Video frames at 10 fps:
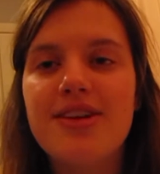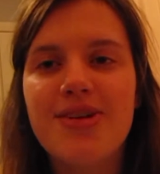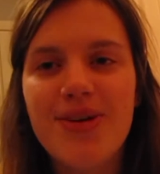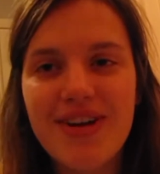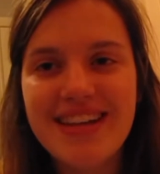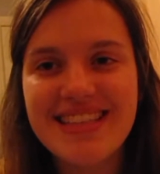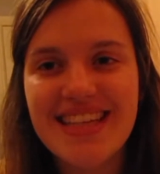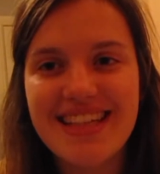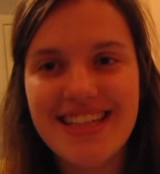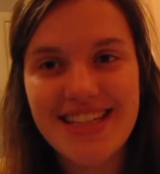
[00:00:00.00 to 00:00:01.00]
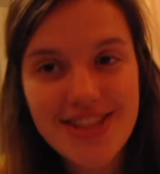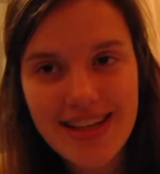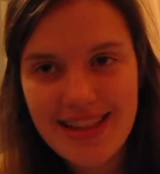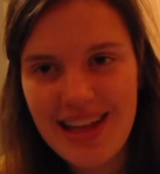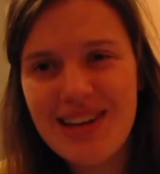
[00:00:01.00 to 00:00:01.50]
cool because like
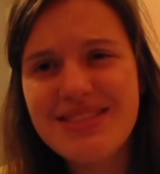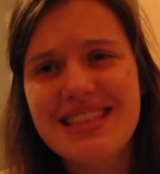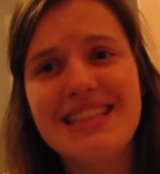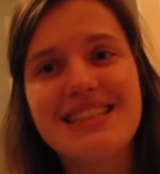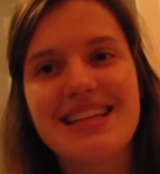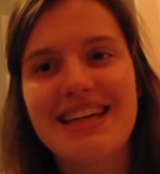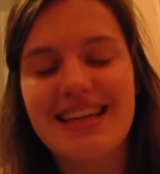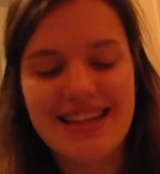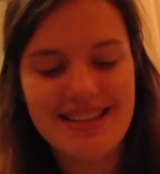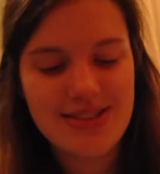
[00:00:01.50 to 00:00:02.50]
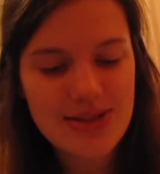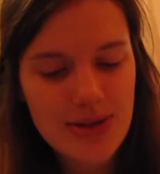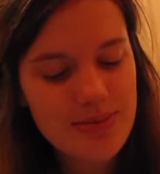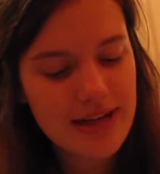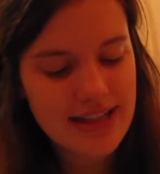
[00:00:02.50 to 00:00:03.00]
he loves us like
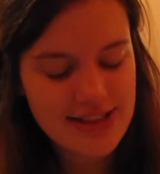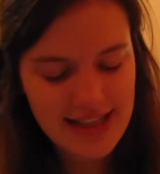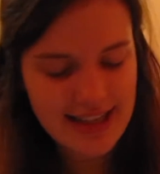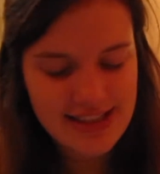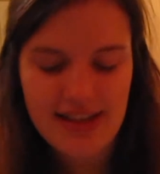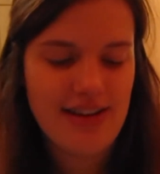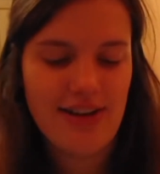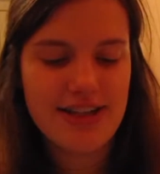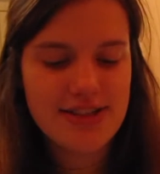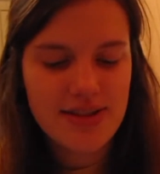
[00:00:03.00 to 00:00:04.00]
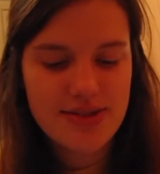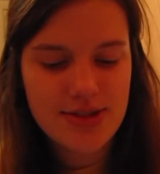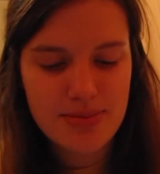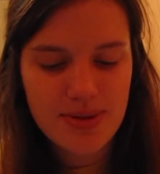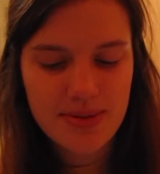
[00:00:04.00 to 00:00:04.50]
so much. And I don't know, I just thought it was
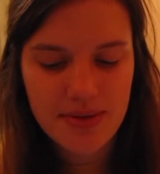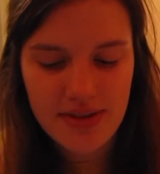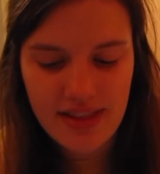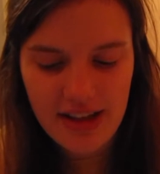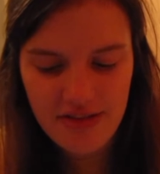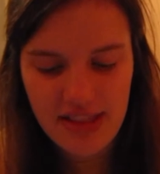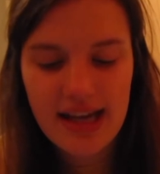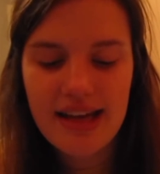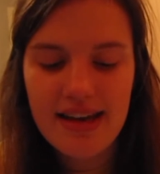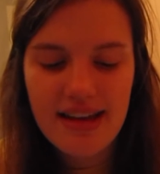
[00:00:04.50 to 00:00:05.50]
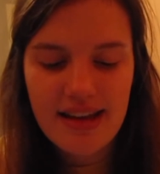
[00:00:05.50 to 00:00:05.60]
super cool and loved that.